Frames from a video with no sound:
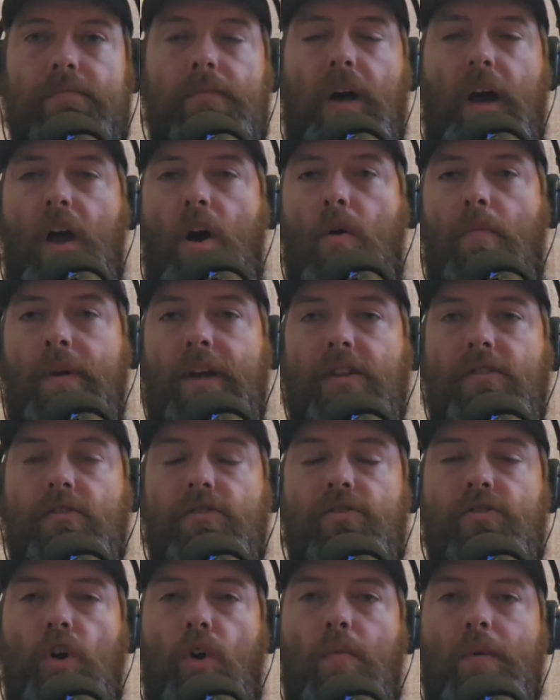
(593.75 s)
by all
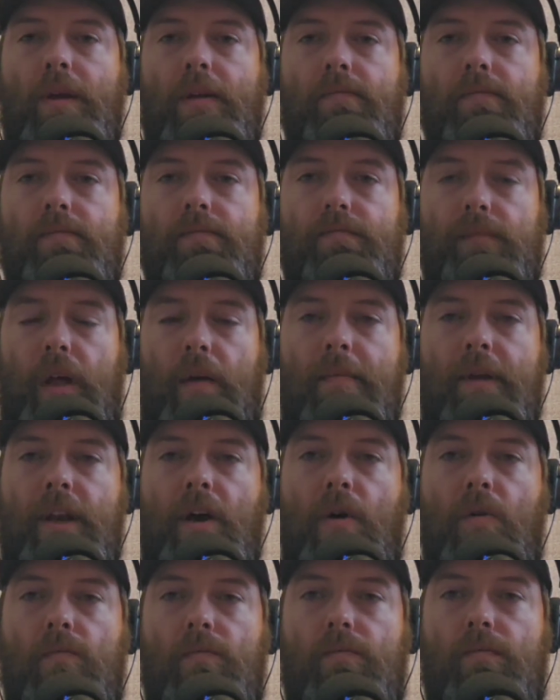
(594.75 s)
means, show me, let me
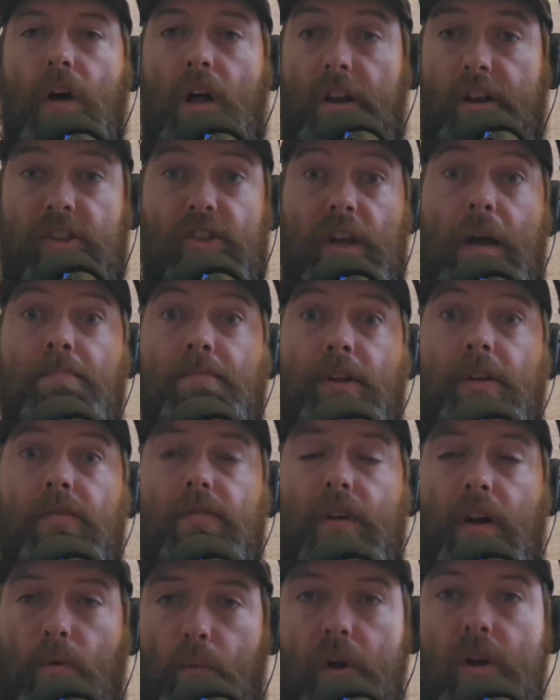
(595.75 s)
know. I'll accept it.
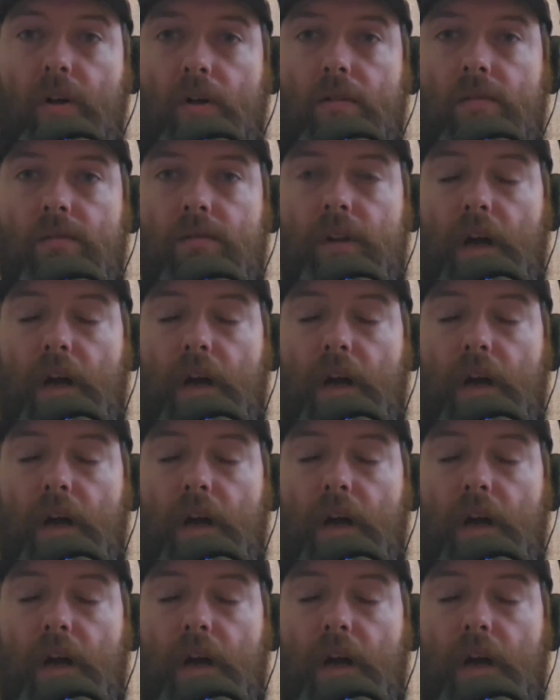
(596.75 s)
I will.